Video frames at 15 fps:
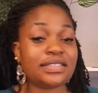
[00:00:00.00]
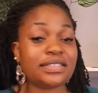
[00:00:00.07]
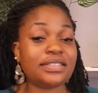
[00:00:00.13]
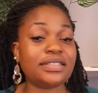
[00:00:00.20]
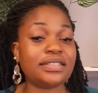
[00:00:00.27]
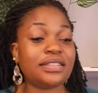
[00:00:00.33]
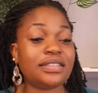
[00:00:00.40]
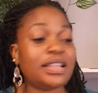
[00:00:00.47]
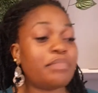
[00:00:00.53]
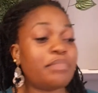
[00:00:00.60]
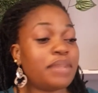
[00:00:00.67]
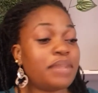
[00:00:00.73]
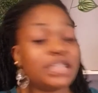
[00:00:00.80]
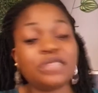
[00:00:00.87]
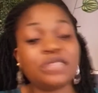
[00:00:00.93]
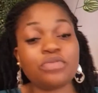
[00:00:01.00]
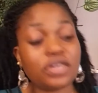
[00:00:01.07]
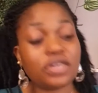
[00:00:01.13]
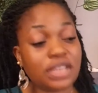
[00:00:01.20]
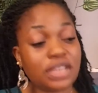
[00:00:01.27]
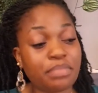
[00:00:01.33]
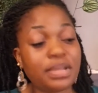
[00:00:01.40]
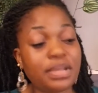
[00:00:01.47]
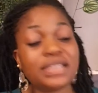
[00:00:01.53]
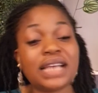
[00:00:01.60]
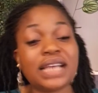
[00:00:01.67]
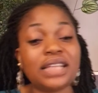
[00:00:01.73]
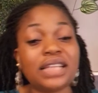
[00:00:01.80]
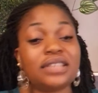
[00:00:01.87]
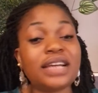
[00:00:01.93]
They place it because they placed the
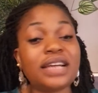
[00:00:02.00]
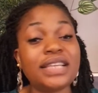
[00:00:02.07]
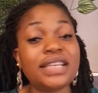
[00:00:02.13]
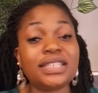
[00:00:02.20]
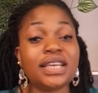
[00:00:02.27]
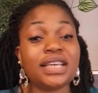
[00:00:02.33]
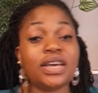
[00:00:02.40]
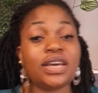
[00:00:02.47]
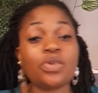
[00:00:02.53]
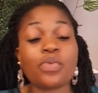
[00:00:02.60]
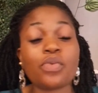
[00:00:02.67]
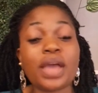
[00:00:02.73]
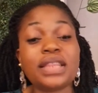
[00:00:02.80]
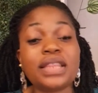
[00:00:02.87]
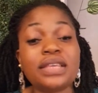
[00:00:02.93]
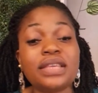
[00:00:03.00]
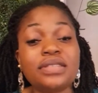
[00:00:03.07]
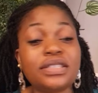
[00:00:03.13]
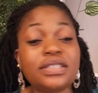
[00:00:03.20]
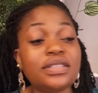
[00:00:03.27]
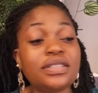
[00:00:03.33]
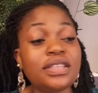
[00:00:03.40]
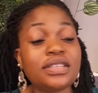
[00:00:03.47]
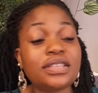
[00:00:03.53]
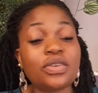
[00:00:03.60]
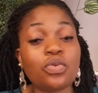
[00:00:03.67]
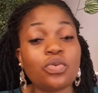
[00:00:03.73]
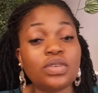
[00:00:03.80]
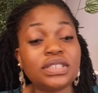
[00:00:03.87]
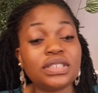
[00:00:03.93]
address where this thing
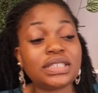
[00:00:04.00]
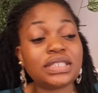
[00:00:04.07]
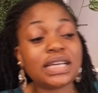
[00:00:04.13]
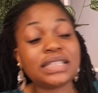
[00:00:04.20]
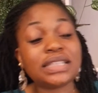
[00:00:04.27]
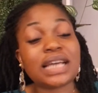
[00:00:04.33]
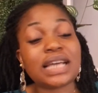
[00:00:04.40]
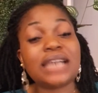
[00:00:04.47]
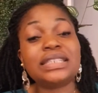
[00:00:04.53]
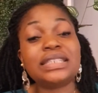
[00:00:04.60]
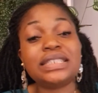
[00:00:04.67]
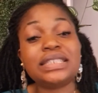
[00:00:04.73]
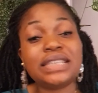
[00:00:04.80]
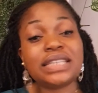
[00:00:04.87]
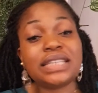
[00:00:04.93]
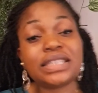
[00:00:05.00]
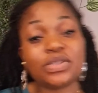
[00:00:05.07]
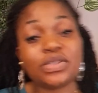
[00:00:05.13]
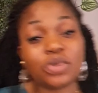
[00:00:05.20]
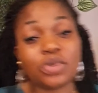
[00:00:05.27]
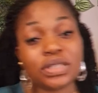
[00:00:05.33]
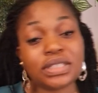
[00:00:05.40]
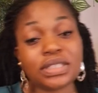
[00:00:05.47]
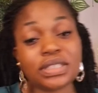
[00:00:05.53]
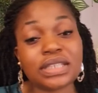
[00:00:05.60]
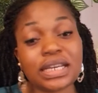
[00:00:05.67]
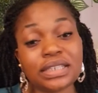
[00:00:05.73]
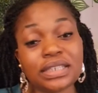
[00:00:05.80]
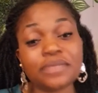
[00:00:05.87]
was sent and the date it was sent.